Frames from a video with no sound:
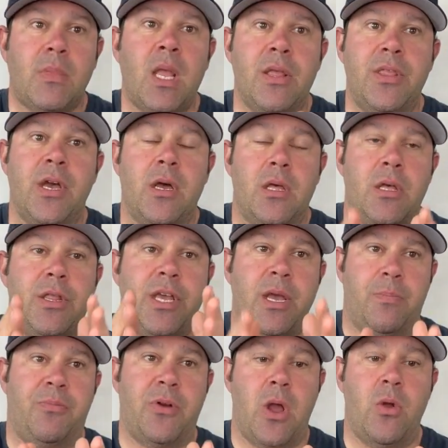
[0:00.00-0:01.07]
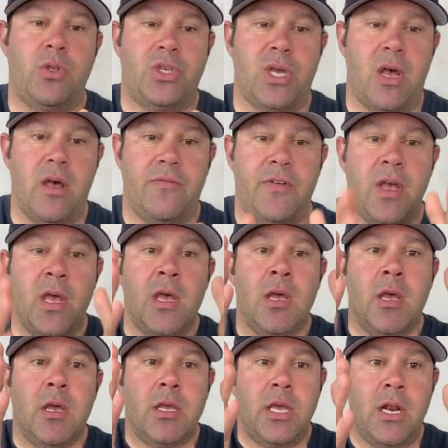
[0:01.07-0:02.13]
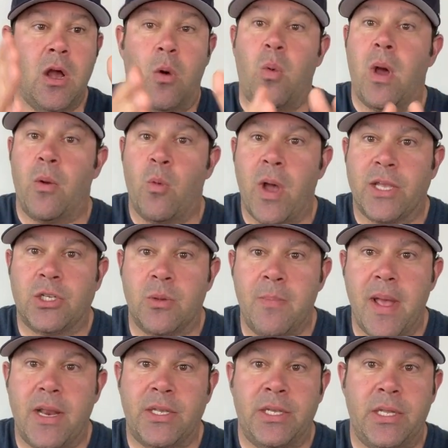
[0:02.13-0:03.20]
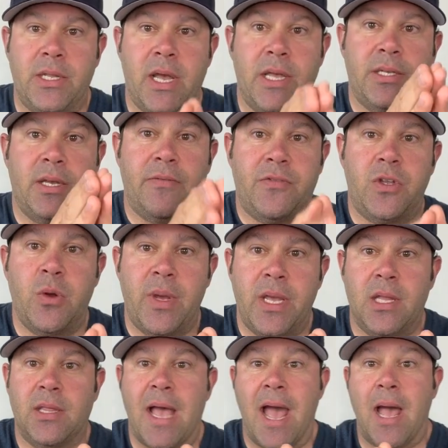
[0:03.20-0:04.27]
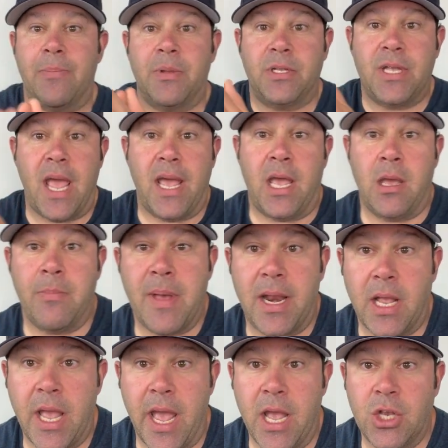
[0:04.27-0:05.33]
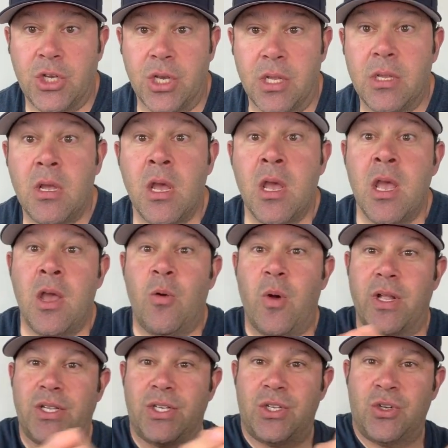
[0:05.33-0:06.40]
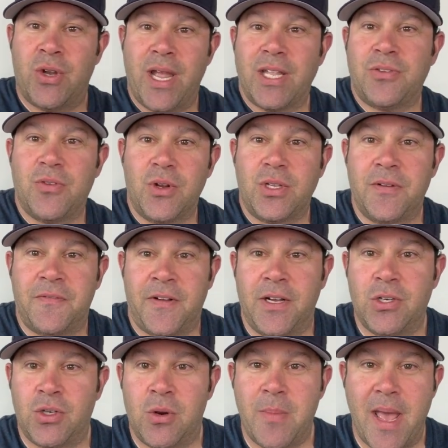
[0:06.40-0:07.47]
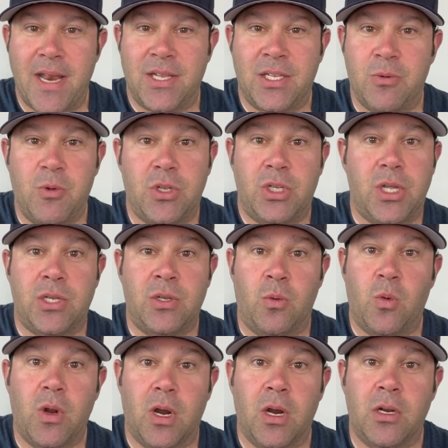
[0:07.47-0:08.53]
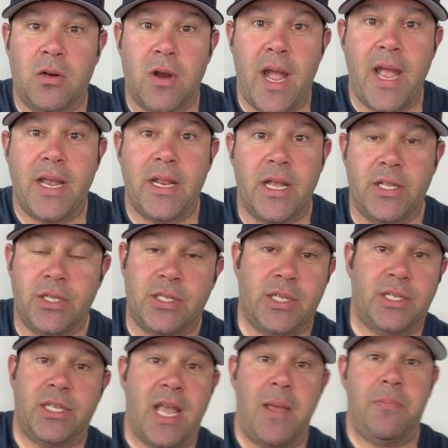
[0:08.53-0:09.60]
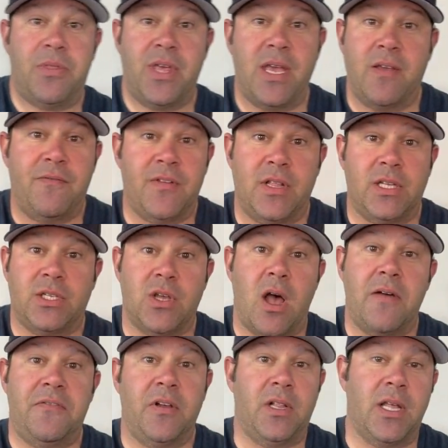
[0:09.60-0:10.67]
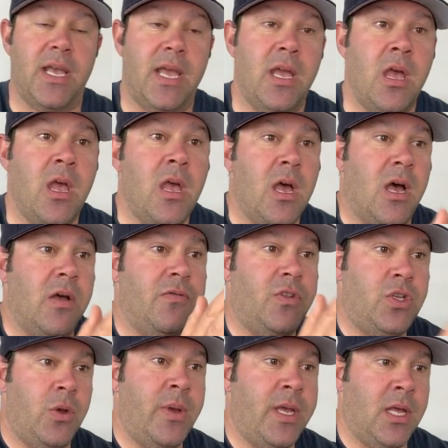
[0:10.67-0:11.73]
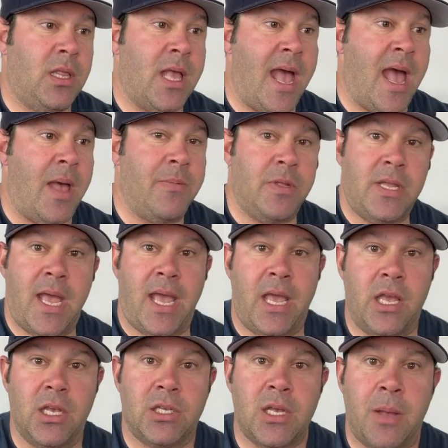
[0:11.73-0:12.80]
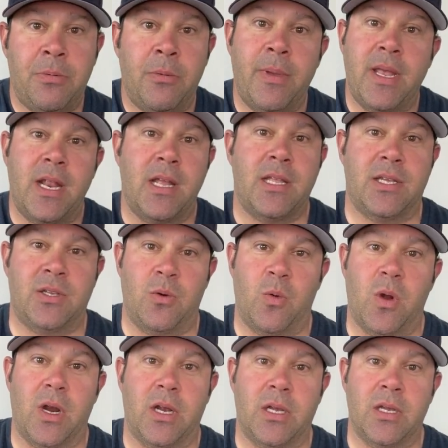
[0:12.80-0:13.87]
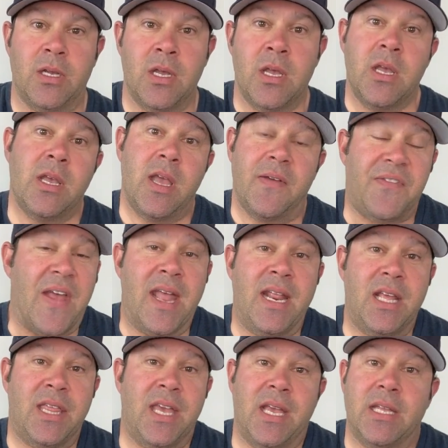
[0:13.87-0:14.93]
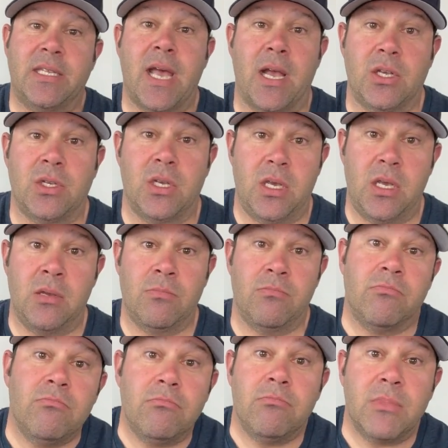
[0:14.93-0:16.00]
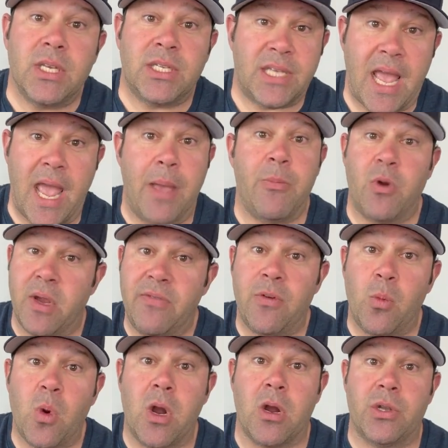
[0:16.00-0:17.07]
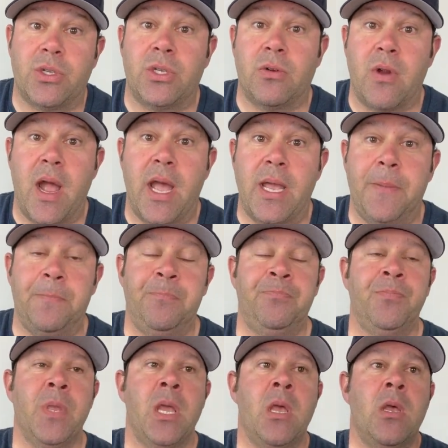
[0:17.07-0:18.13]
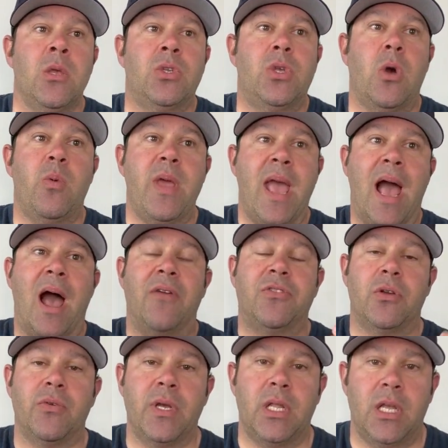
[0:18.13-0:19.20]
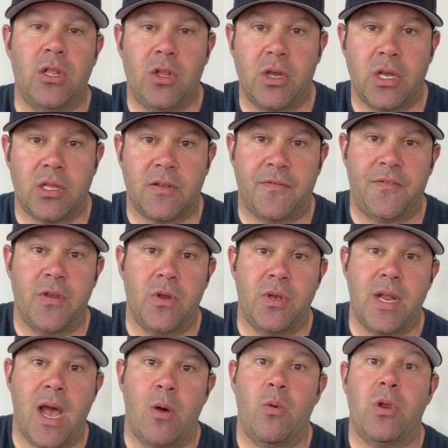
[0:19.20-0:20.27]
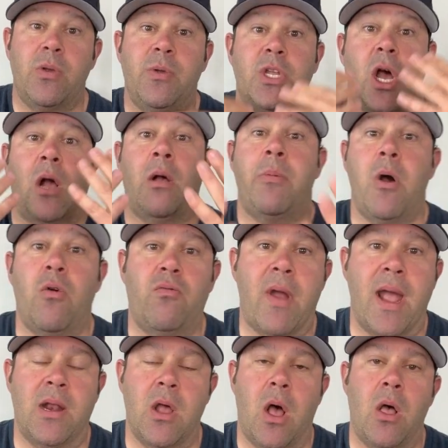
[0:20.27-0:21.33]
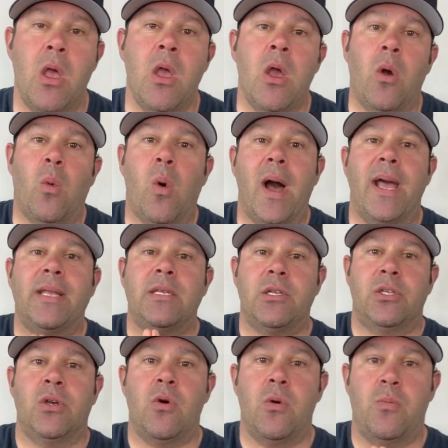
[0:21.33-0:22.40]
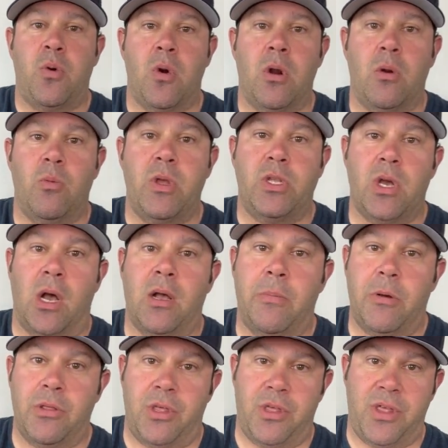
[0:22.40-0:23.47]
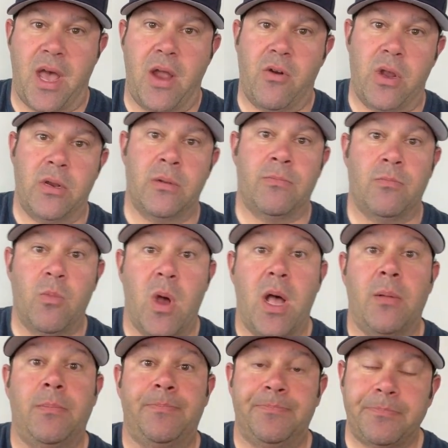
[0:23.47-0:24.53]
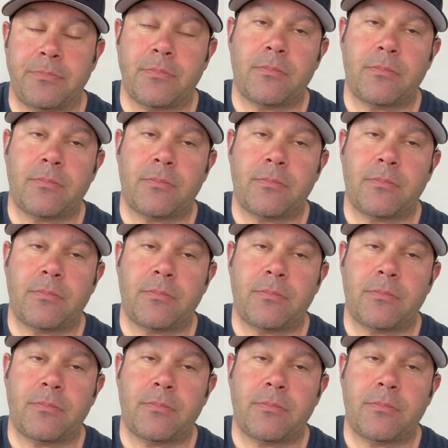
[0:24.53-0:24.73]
the the approach of you know, what Western medicine does of doing a lab and taking a medication, what's transferred to functional medicine, which doesn't work, right? It's the same thing philosophically of doing a lab and taking a supplement. It doesn't work. If anything, it's actually the same or even worse, right? So we have to really look at the food. Now, when we talk about retinol, why is it so important we talk about the thyroid? Well,